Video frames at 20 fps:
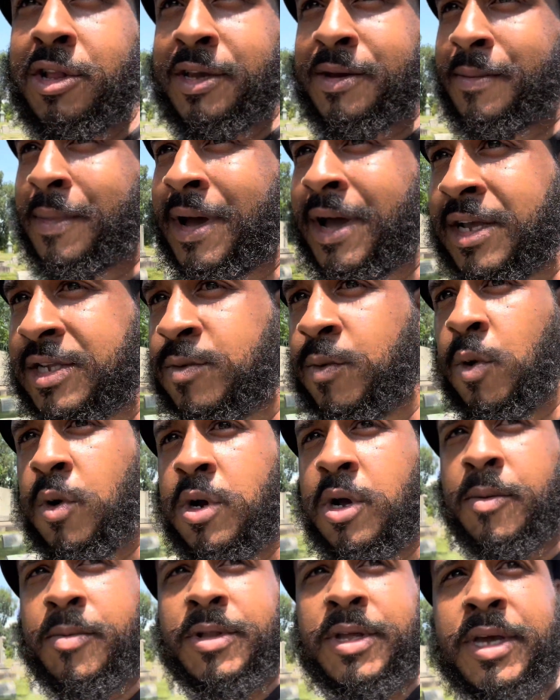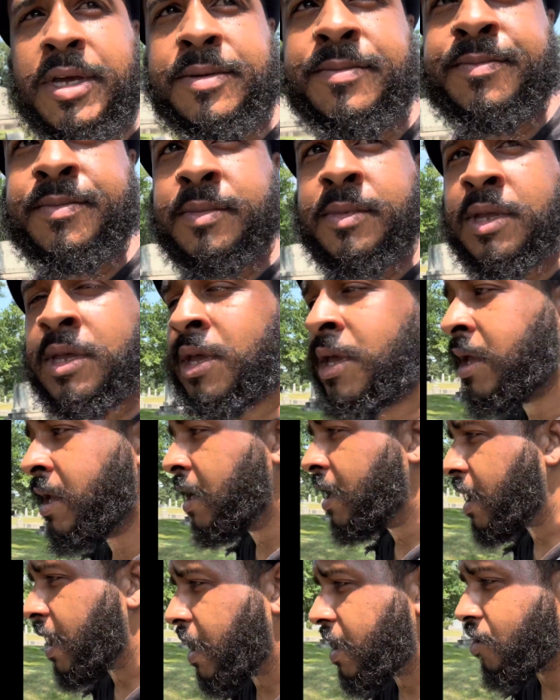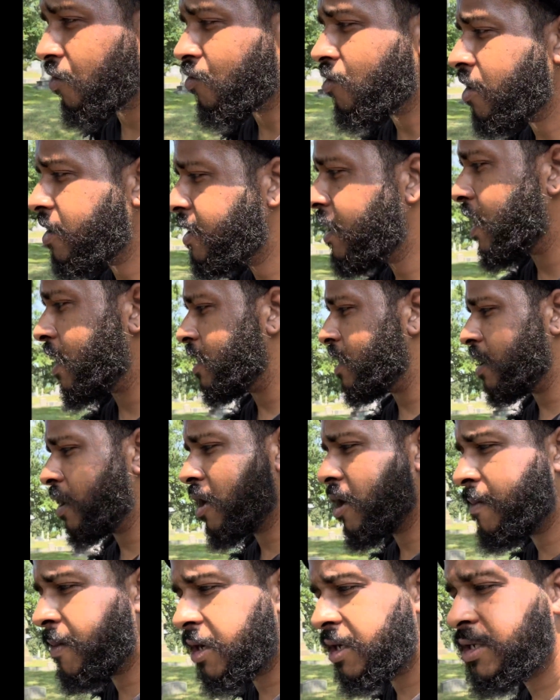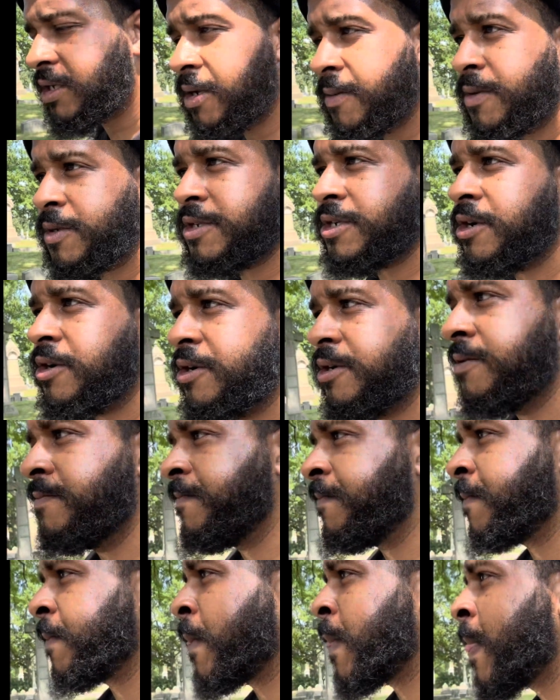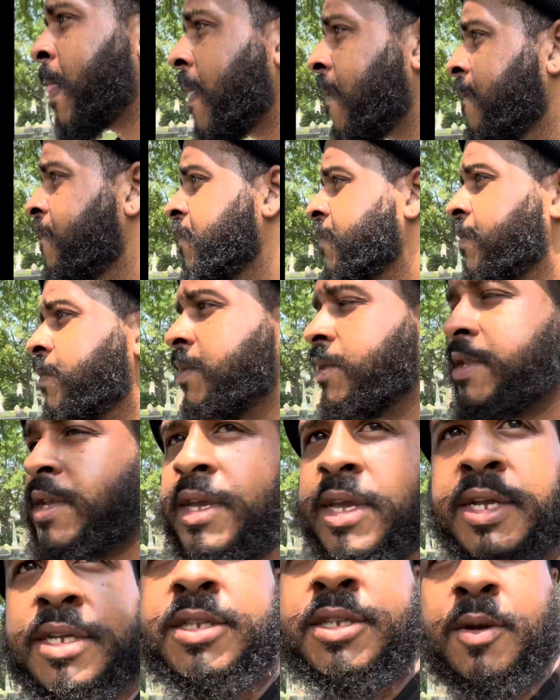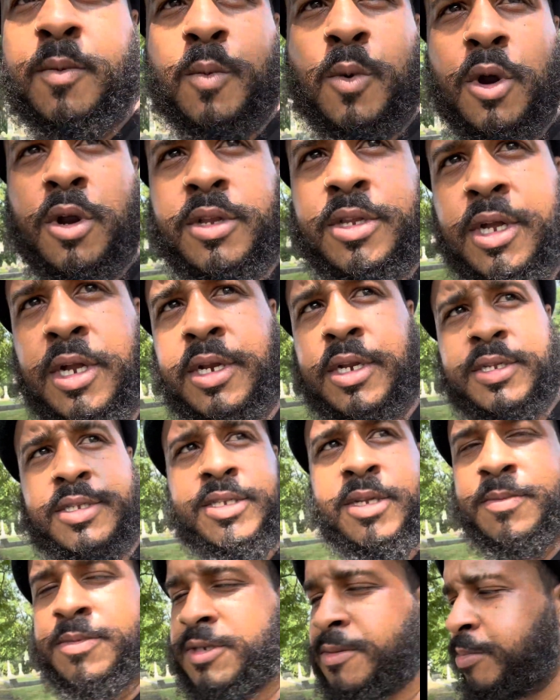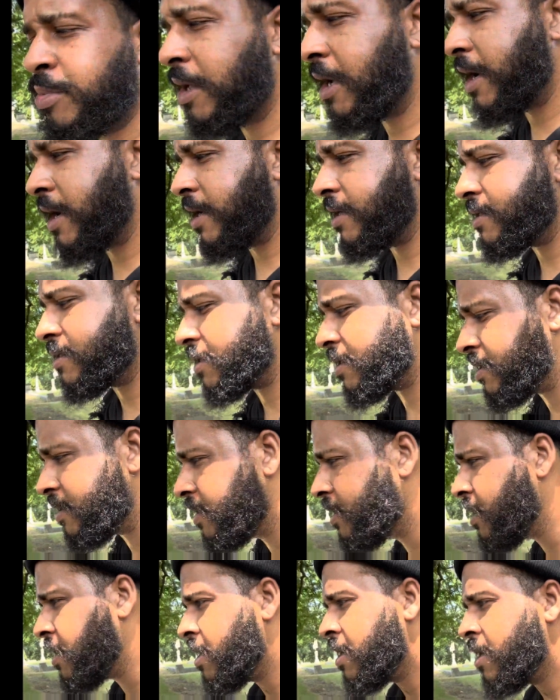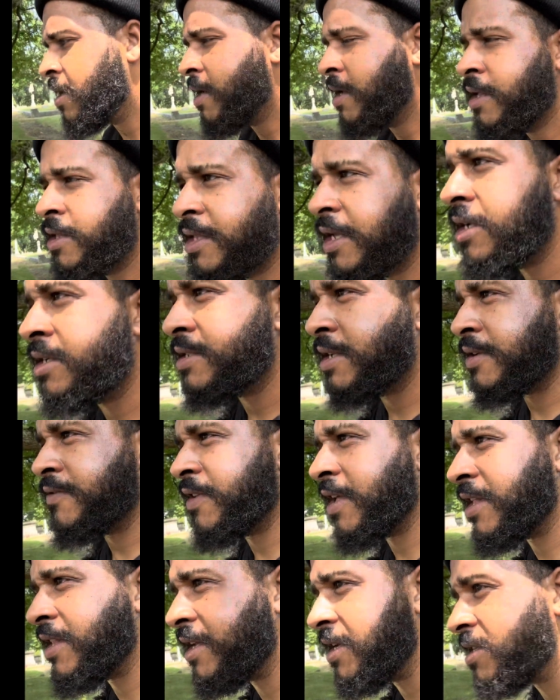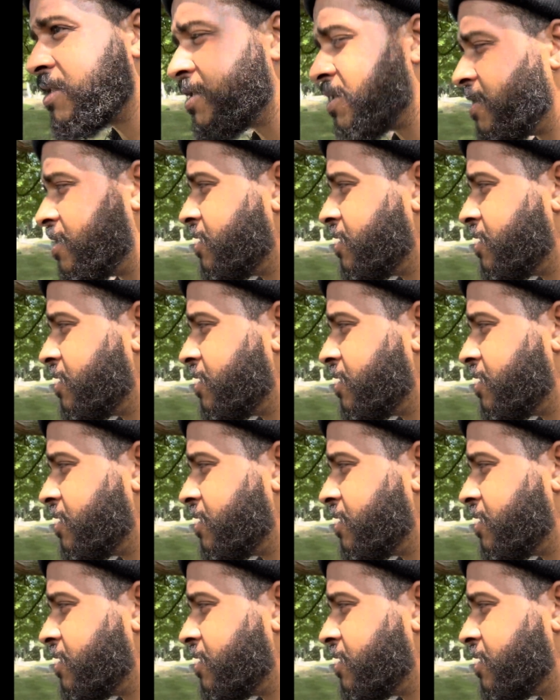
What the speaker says: My ass woke up late. I had to run down here, come out of the cemetery to get some work done and some supplies and things of that nature.